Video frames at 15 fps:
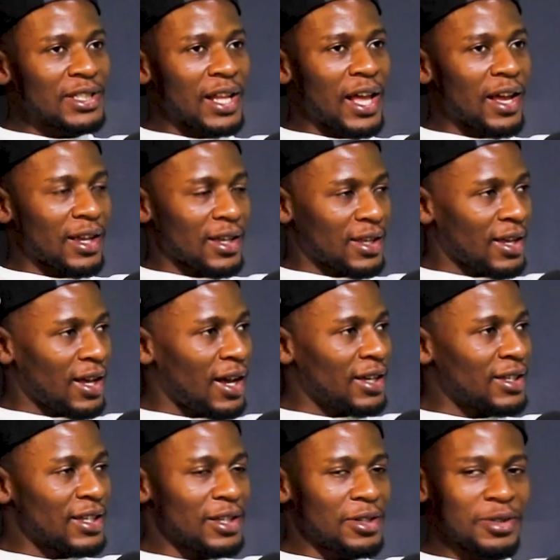Like,
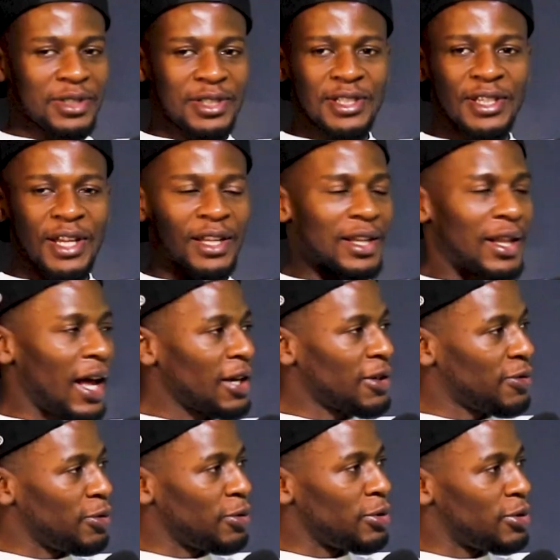I like
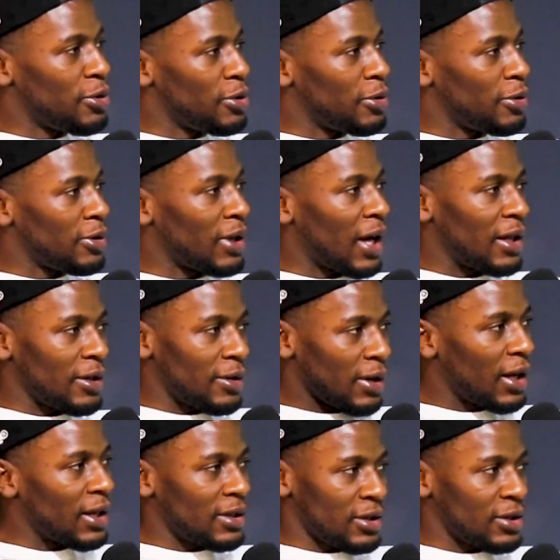him. I like him.
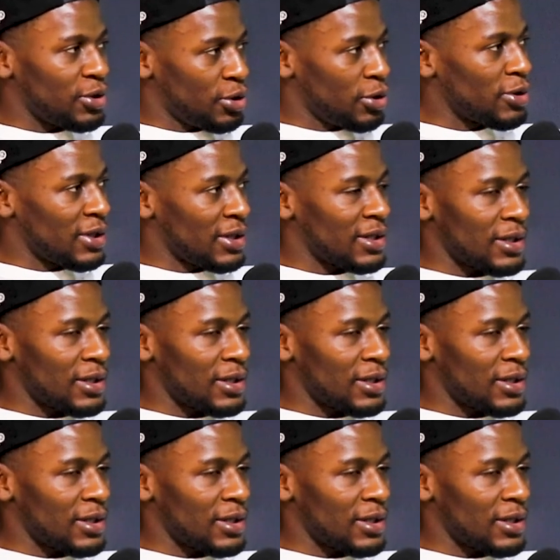And he shows it